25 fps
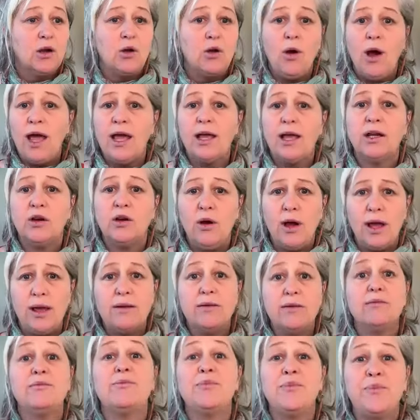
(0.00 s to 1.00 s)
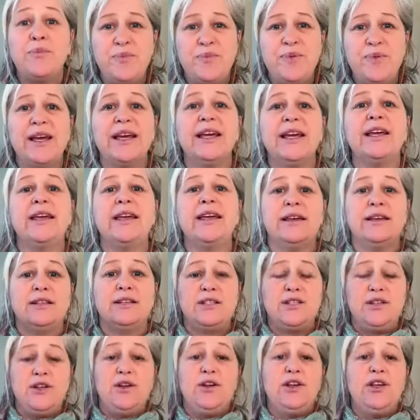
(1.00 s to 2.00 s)
quite big
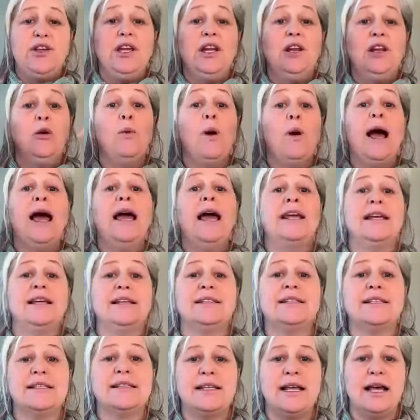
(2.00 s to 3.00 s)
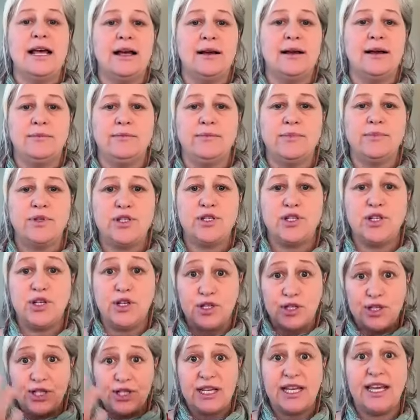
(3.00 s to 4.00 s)
circular ways
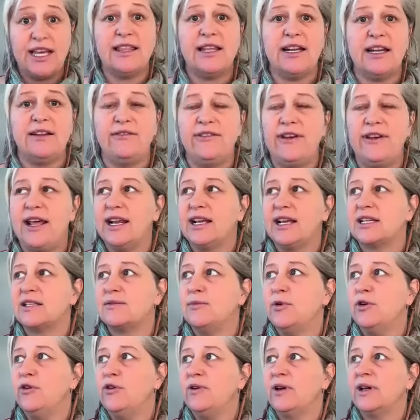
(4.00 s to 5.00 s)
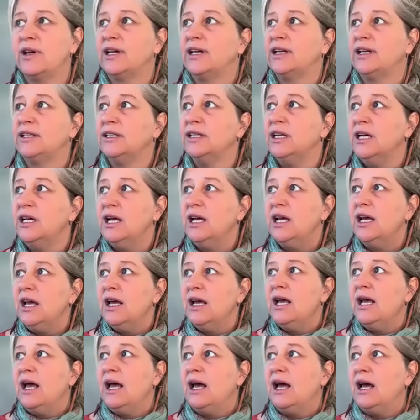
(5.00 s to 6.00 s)
to get the lymphatics moving. And
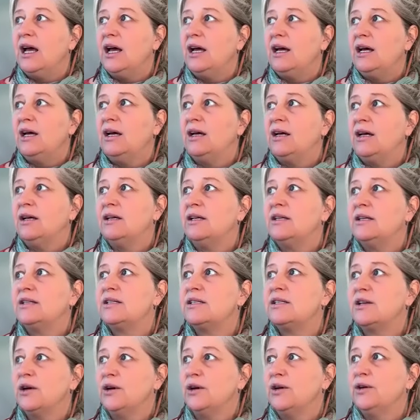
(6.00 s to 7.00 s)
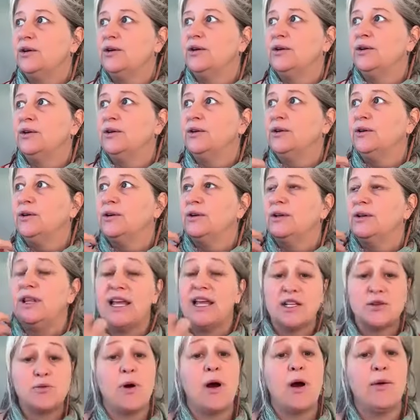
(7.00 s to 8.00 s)
so
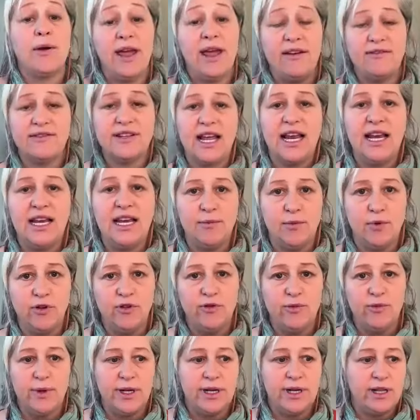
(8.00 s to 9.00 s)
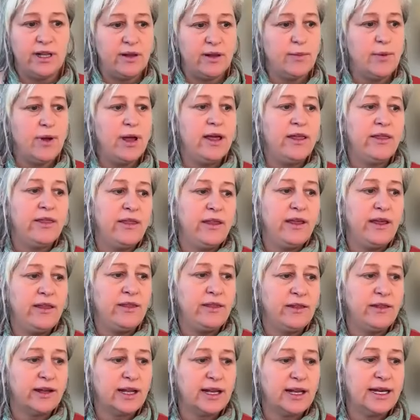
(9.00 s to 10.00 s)
that's why we have daily movement
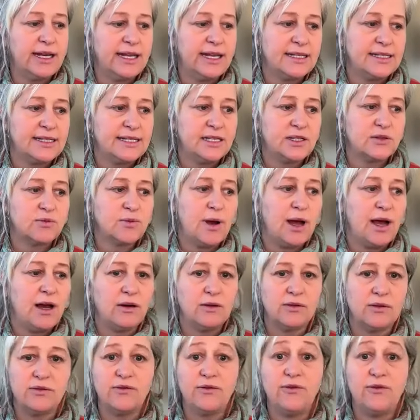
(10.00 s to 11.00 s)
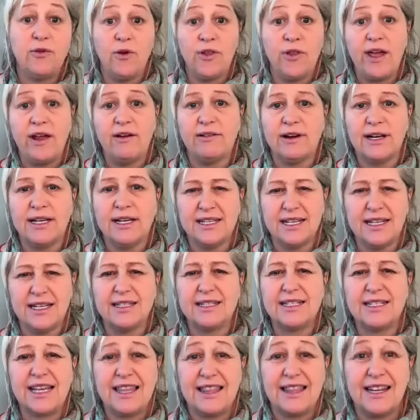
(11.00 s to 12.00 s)
in the cleanse as well, for that
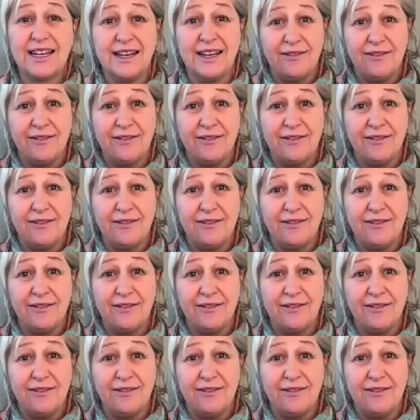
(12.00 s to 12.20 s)
reason, to get the